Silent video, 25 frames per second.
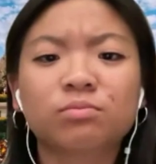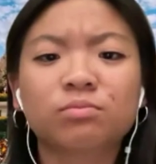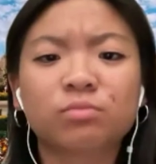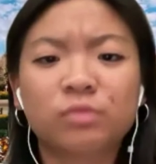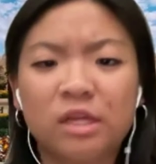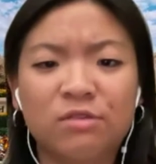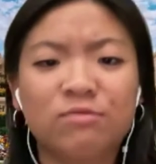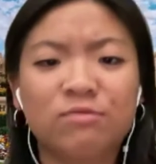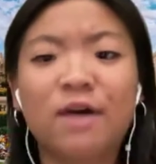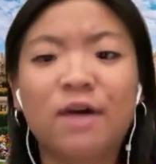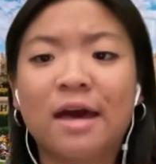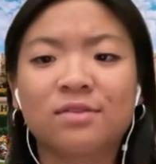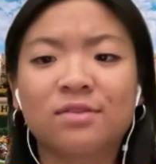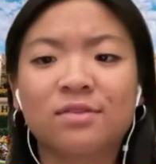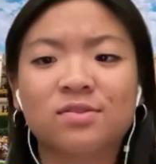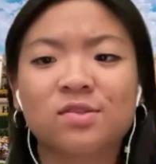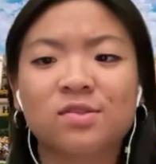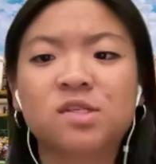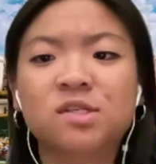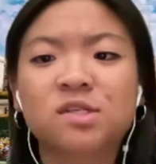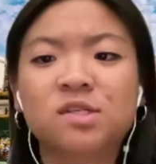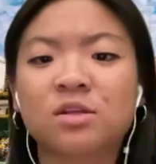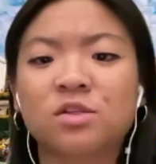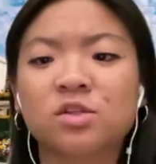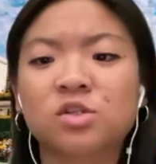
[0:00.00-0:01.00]
events
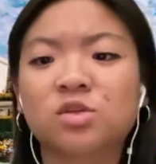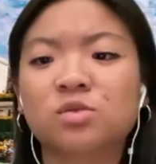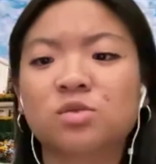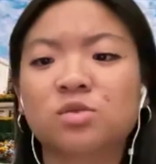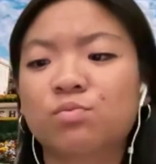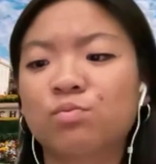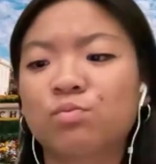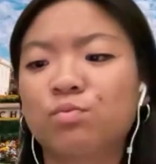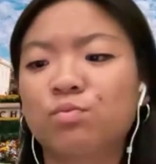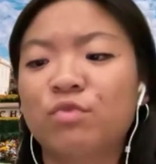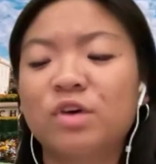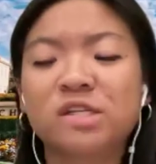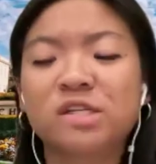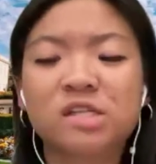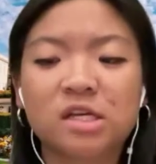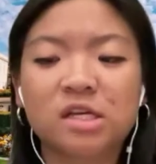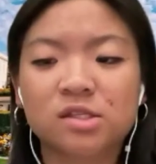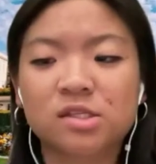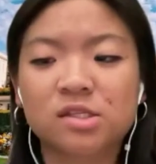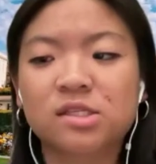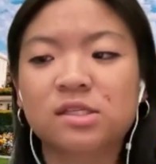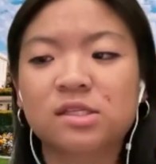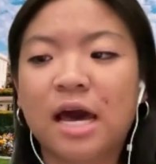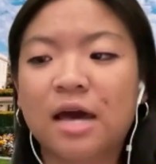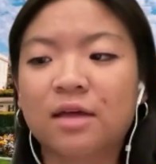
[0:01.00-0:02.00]
and
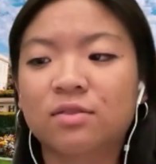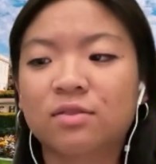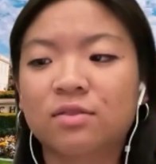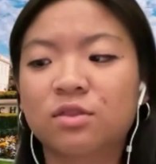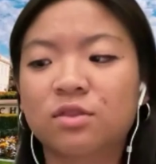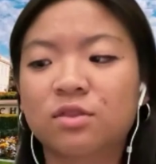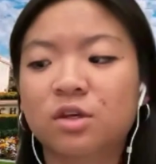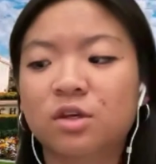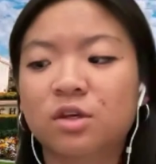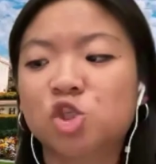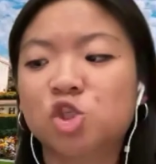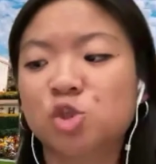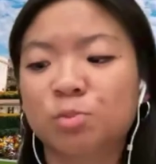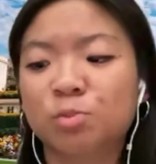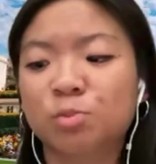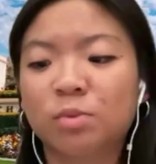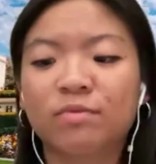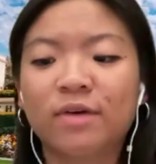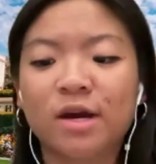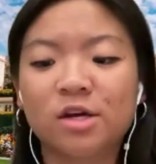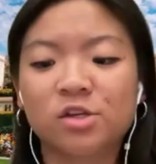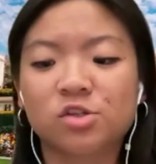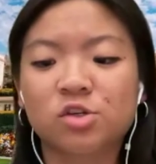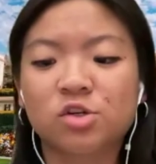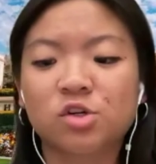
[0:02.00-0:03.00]
visits that the
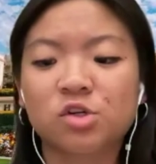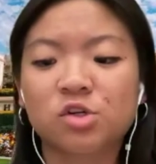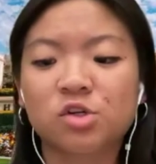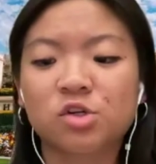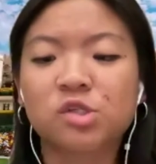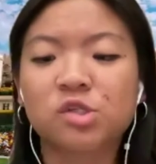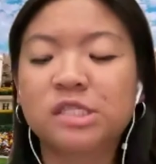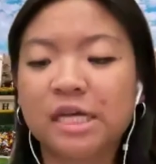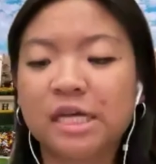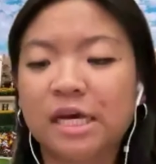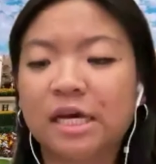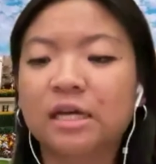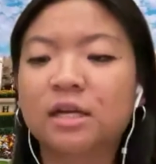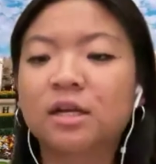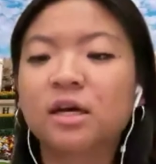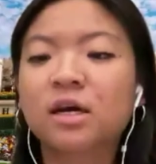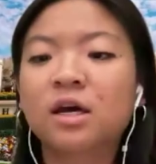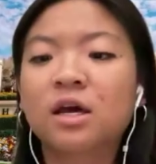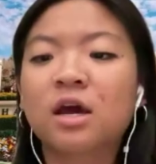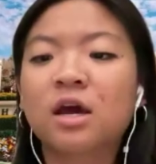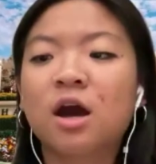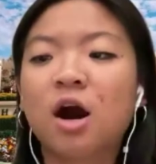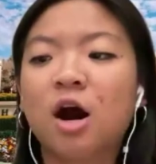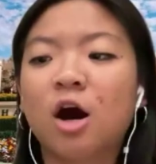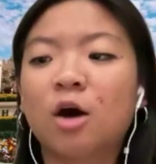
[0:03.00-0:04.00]
supervisors did
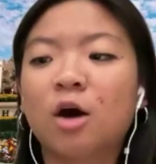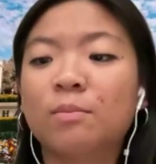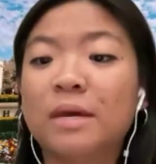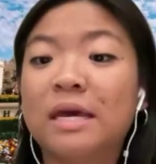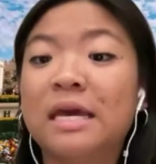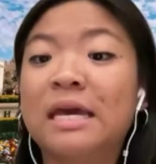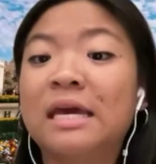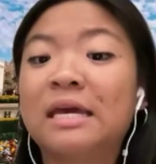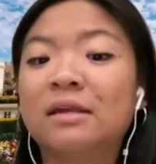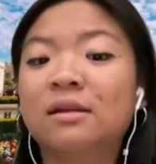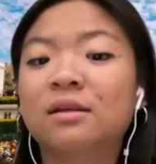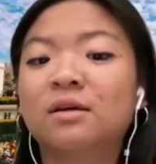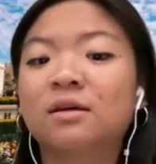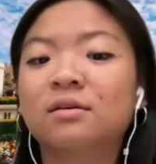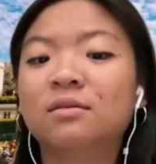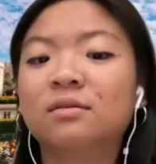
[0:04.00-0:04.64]
in